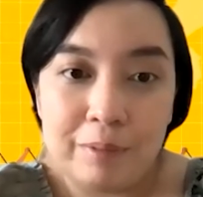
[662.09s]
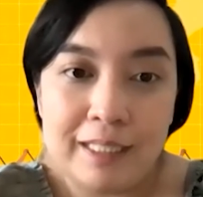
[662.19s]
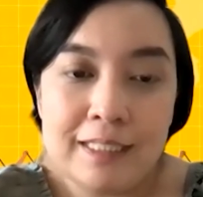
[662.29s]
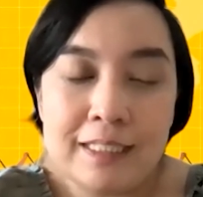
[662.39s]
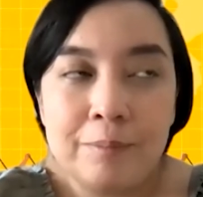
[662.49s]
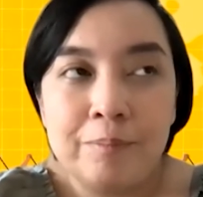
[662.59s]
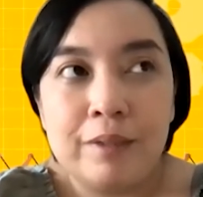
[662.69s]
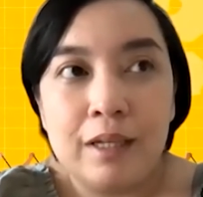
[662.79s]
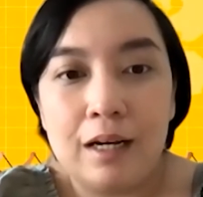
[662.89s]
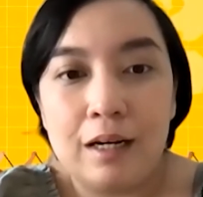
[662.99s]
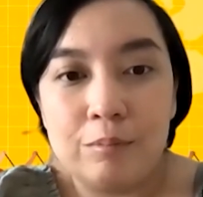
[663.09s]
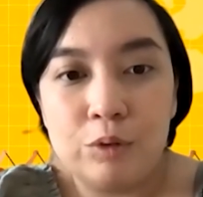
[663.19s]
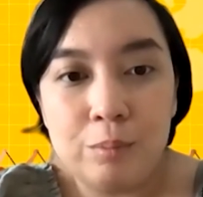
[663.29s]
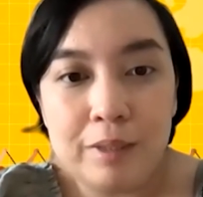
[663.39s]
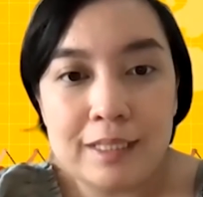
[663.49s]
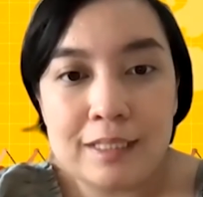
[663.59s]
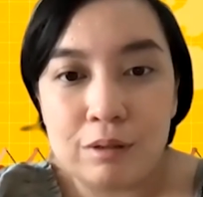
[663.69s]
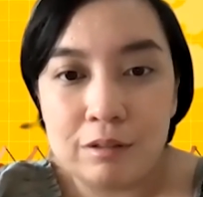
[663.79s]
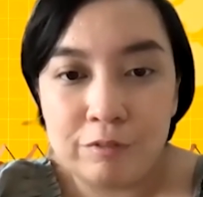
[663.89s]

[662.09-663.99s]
us. To me, it's one